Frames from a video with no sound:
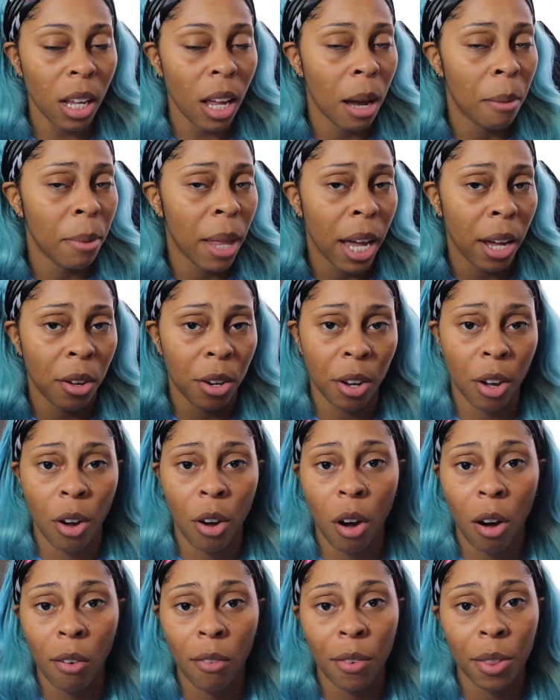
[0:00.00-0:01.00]
I'm not going to go
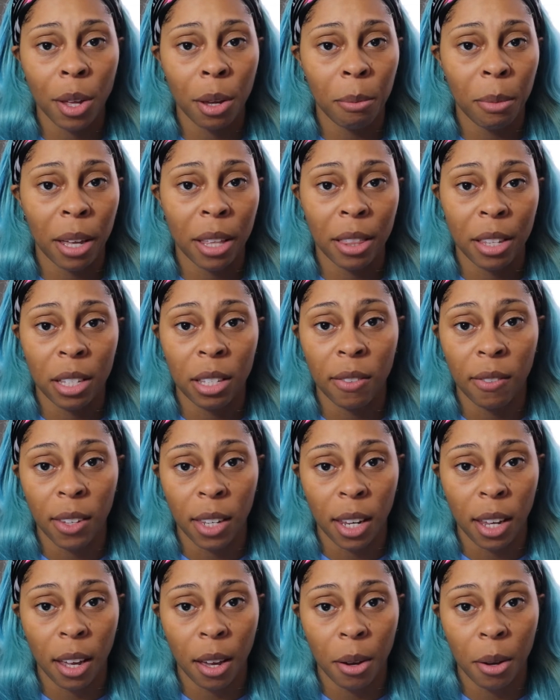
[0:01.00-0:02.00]
over them in this
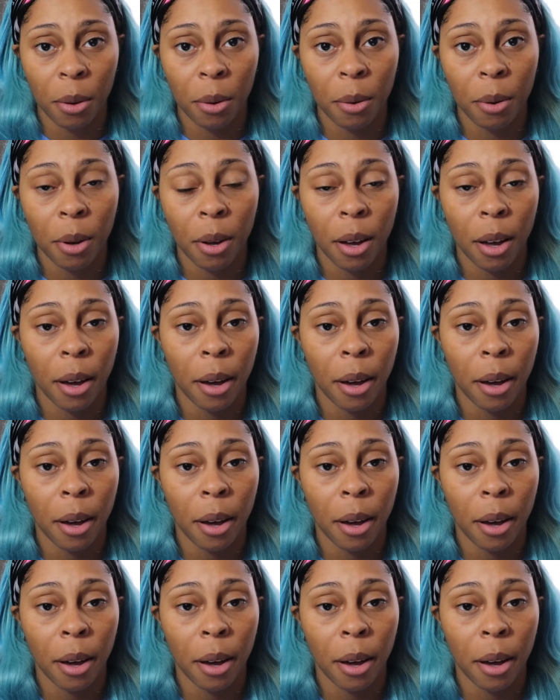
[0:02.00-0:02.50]
video.